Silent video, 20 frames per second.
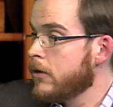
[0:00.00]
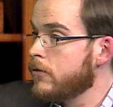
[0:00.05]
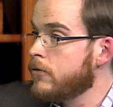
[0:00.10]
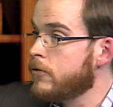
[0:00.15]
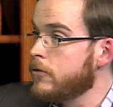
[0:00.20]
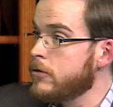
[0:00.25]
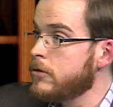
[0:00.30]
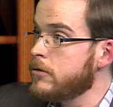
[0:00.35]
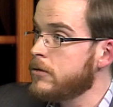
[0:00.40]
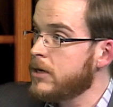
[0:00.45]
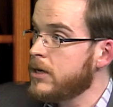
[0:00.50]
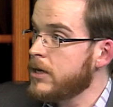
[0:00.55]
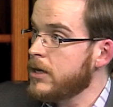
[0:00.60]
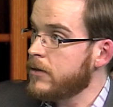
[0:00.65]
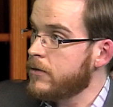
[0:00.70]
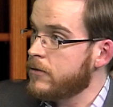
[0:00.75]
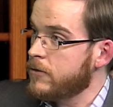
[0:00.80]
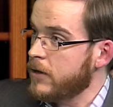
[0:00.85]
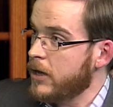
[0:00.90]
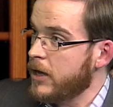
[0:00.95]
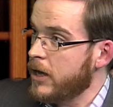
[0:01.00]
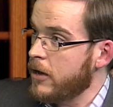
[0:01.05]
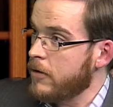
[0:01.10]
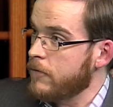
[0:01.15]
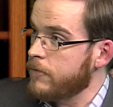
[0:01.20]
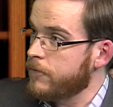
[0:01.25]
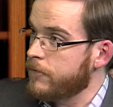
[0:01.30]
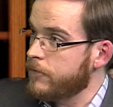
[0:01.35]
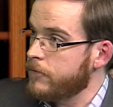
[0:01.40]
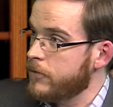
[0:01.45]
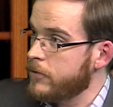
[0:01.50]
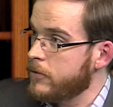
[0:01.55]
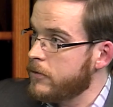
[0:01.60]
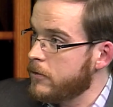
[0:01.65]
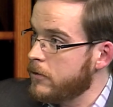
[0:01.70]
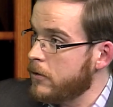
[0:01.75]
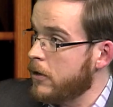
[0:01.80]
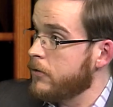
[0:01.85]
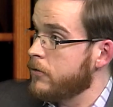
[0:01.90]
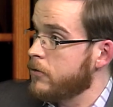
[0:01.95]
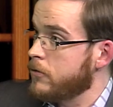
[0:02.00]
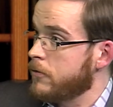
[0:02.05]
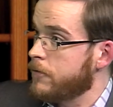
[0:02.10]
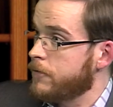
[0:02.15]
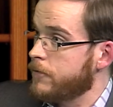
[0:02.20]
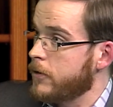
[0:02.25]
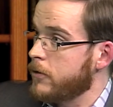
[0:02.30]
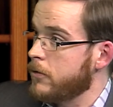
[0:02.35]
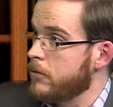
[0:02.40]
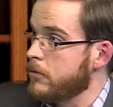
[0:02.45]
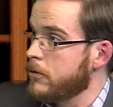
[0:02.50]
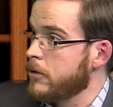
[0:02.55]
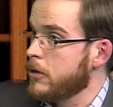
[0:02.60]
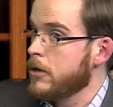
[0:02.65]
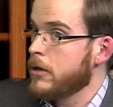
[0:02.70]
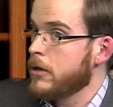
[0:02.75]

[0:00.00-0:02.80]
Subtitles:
Do you need to have on your phone